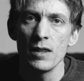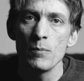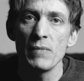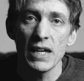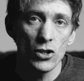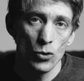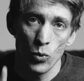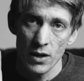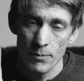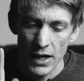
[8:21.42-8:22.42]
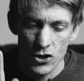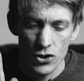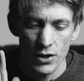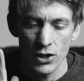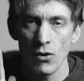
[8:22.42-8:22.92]
In the meat, you want to make
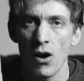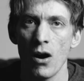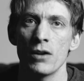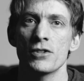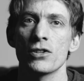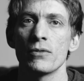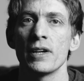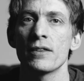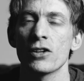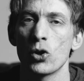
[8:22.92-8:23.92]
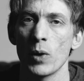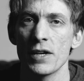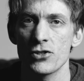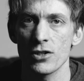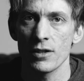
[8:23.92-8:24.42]
sure that you're answering the
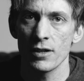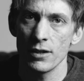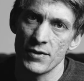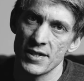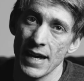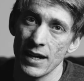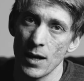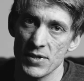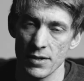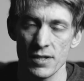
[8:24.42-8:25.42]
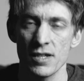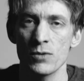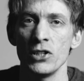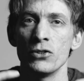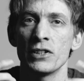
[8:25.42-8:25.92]
question that you've set up. So this
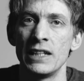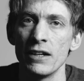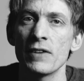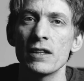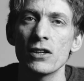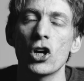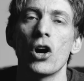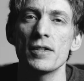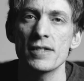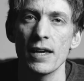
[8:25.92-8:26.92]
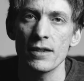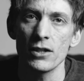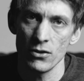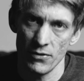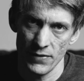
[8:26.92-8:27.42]
is where you're giving the content
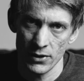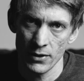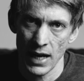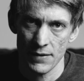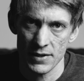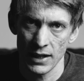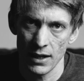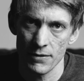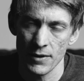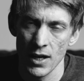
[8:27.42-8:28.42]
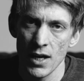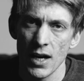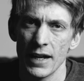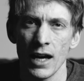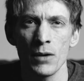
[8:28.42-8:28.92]
that you feel you have to give.
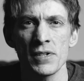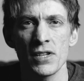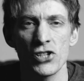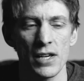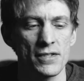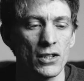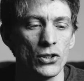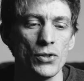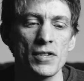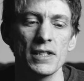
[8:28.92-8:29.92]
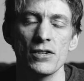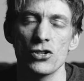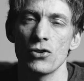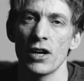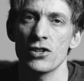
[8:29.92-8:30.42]
And I always suggest to loosely
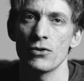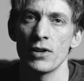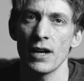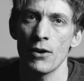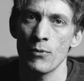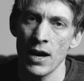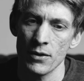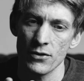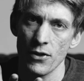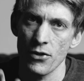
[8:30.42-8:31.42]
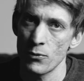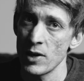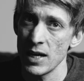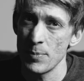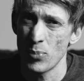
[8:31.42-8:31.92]
structure it around
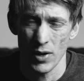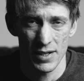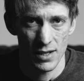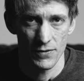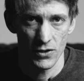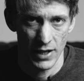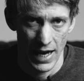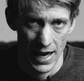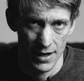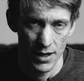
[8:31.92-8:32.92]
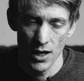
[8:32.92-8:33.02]
three points if you can.